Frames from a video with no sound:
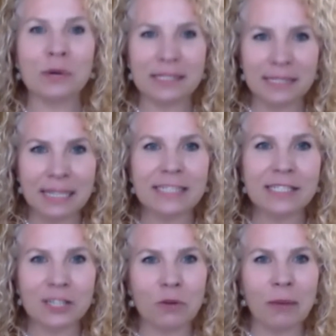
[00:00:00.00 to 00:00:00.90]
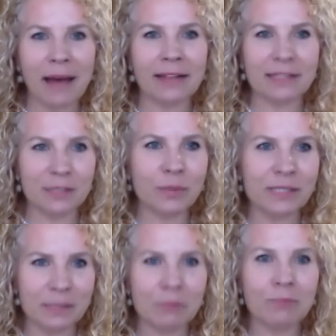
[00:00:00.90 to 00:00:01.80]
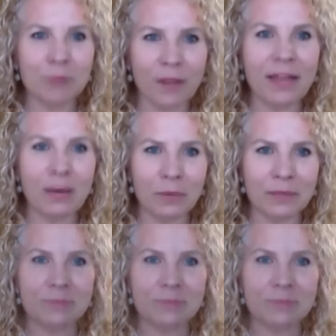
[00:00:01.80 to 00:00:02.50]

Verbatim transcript: it's nice to go back into wisdom on that one.